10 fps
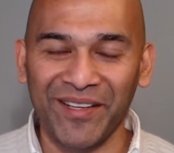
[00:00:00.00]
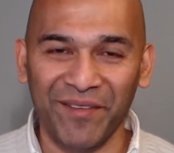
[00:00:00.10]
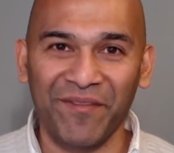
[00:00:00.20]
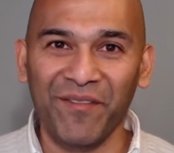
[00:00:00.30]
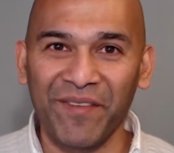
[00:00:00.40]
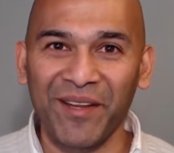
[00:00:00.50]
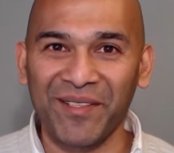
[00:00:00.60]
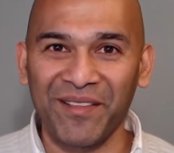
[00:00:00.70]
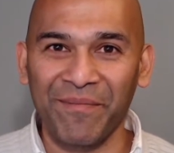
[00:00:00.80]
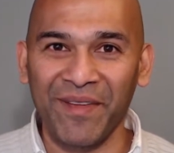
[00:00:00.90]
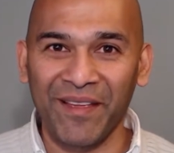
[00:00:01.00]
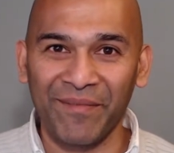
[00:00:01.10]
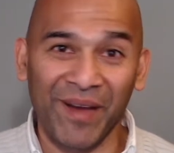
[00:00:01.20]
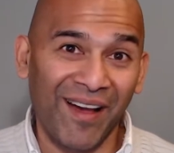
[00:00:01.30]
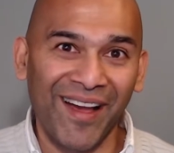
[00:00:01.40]
few videos in the
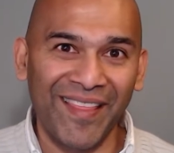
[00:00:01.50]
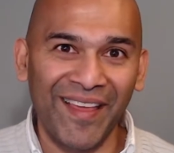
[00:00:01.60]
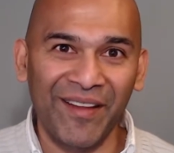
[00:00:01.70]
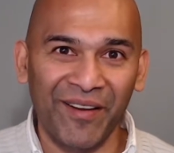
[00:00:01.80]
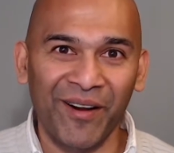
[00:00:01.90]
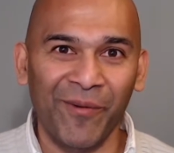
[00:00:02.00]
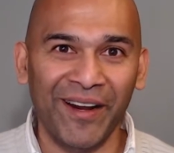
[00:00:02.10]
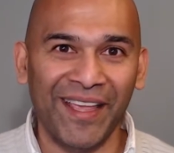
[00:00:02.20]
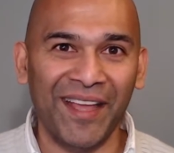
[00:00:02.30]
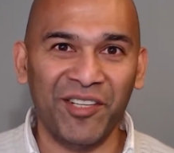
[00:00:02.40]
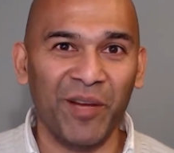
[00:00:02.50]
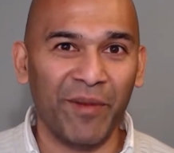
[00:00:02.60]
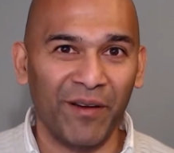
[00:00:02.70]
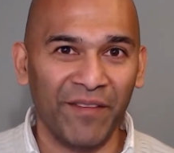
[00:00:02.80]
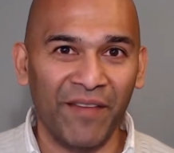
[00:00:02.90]
behind that you're going to want to catch up
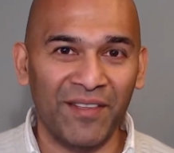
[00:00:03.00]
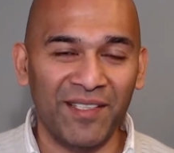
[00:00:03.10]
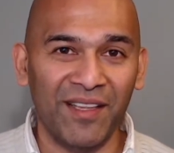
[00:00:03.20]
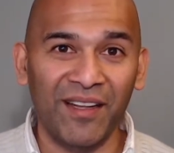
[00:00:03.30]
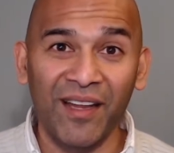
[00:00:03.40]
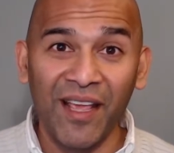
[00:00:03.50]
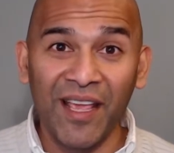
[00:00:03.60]
on if you haven't seen it.